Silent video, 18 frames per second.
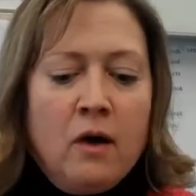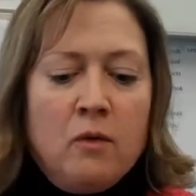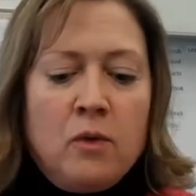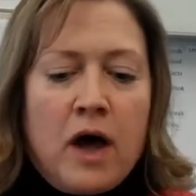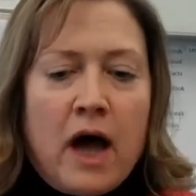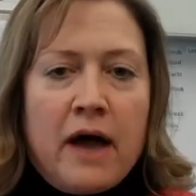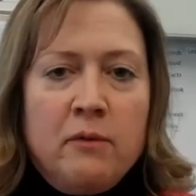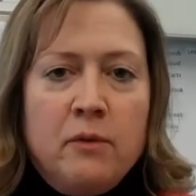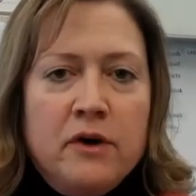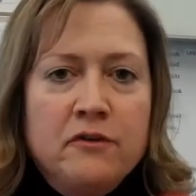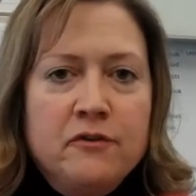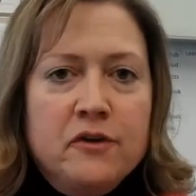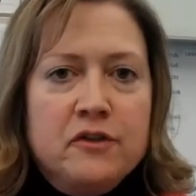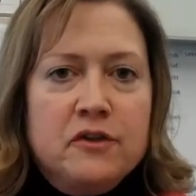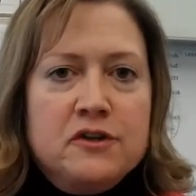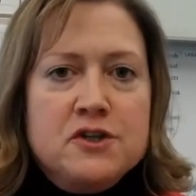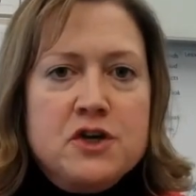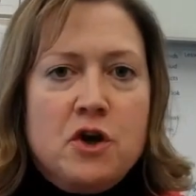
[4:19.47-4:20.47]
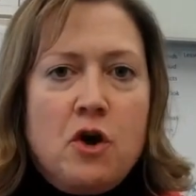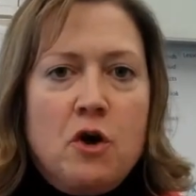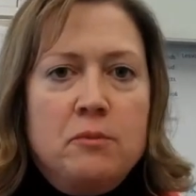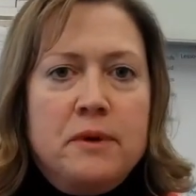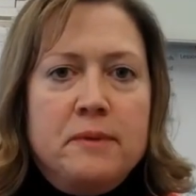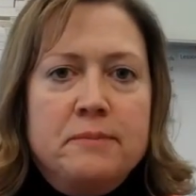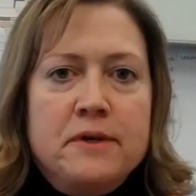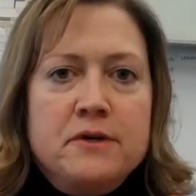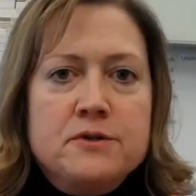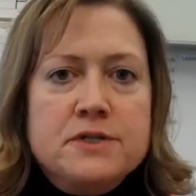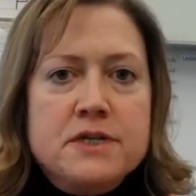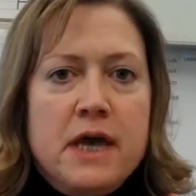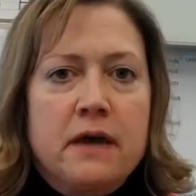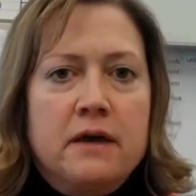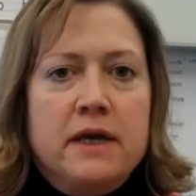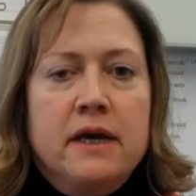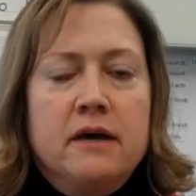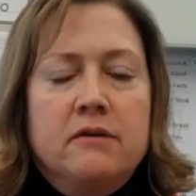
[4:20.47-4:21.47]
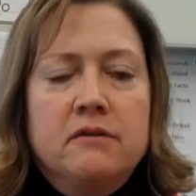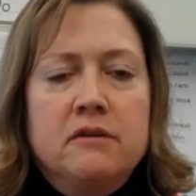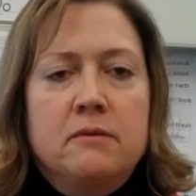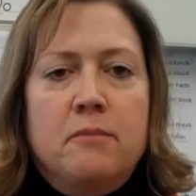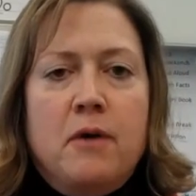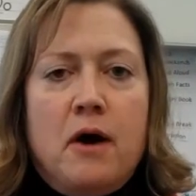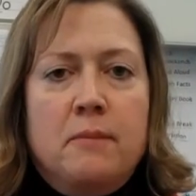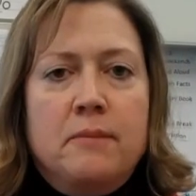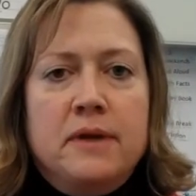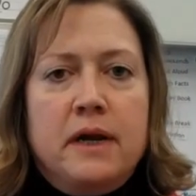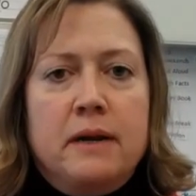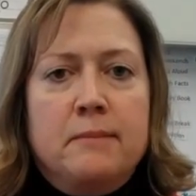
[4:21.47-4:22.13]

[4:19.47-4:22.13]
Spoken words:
Well, I work for the Tacoma-Pierce County Health Department.